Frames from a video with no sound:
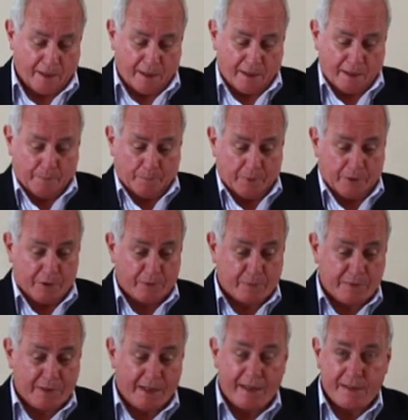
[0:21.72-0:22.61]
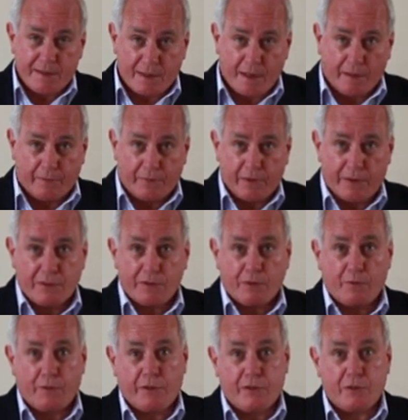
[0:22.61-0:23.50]
It becomes less
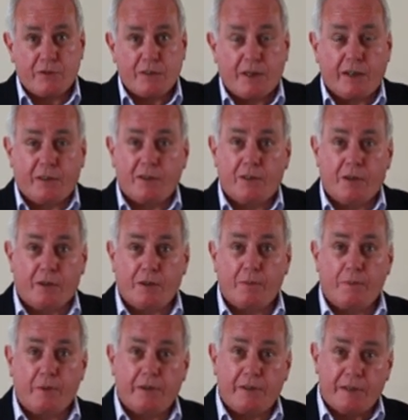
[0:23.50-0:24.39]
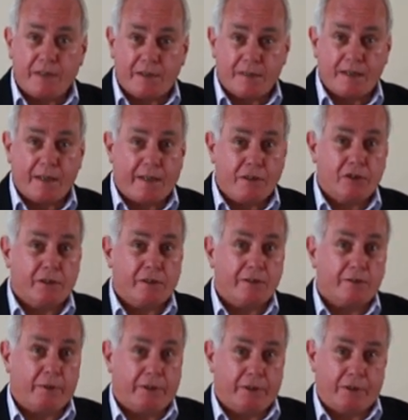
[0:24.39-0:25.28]
obvious when you start to talk about the
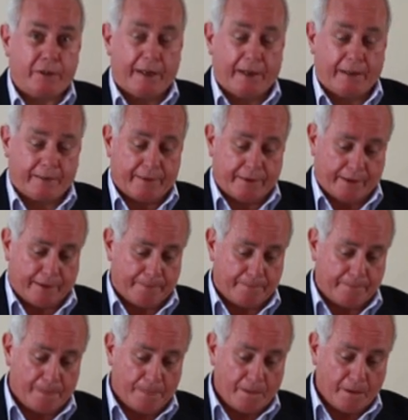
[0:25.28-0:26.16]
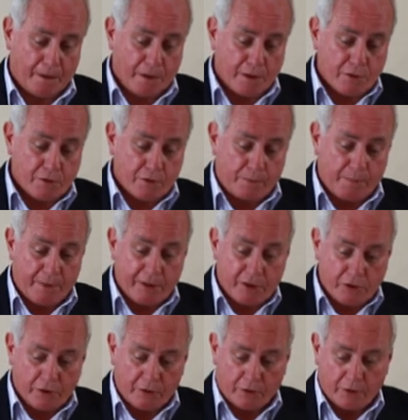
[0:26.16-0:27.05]
essentials when you get there. So make
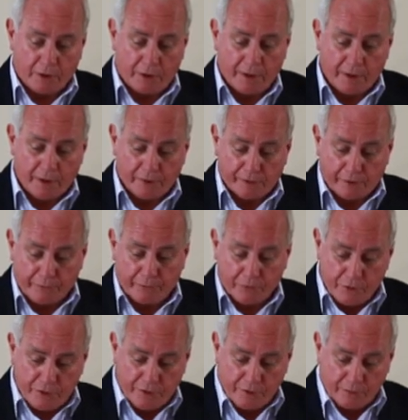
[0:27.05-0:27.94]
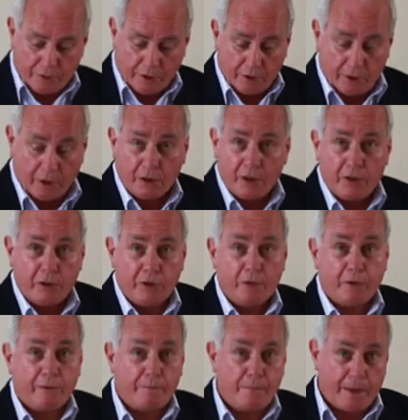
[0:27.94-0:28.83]
sure that, first of all, you
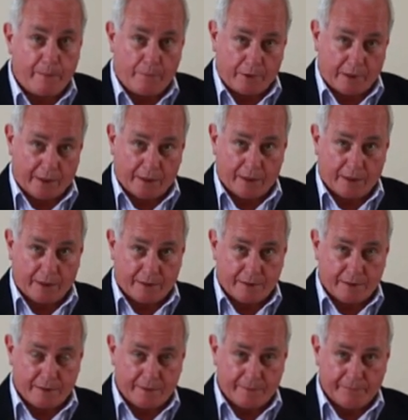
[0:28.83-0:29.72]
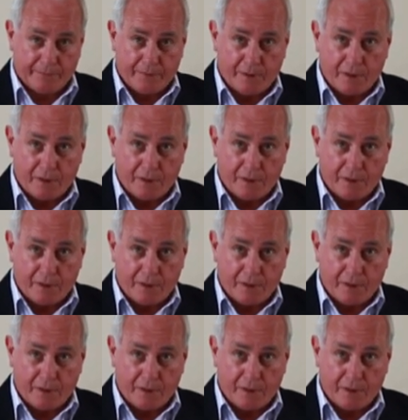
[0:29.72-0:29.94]
have memory cards.